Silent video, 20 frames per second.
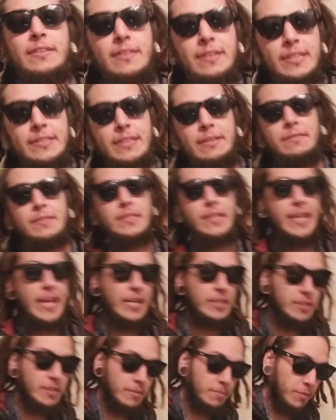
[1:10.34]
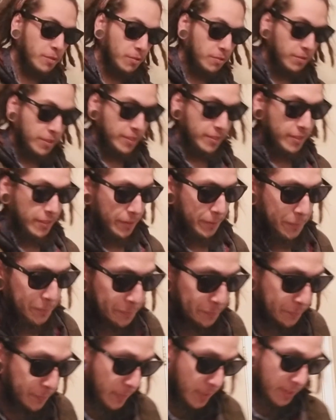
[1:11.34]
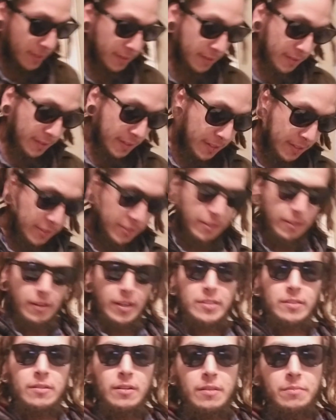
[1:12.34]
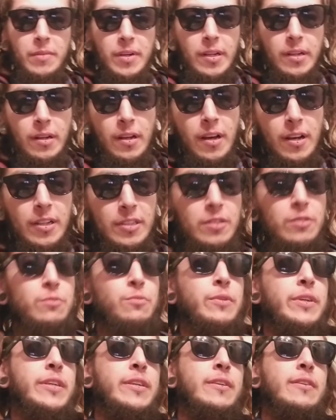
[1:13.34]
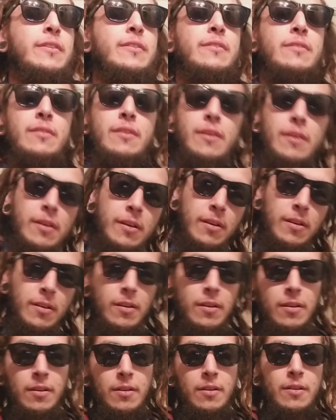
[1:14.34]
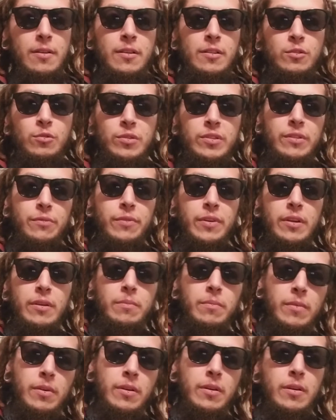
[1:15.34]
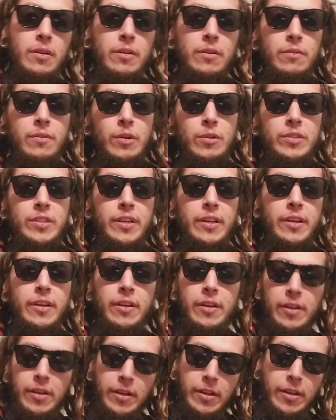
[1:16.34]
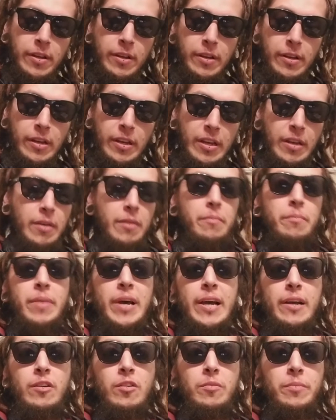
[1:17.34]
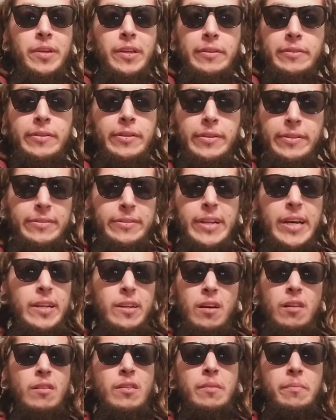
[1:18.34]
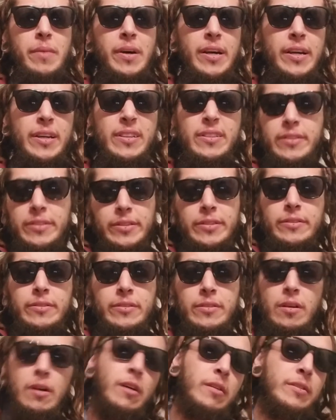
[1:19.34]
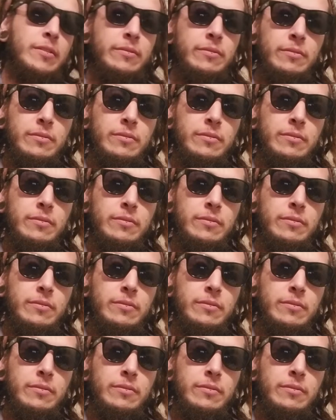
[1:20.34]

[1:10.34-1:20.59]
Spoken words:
let's give us a catch up real quick then. So I started my locks with twist and rip, crochet, and backcombing. Not all combined, just all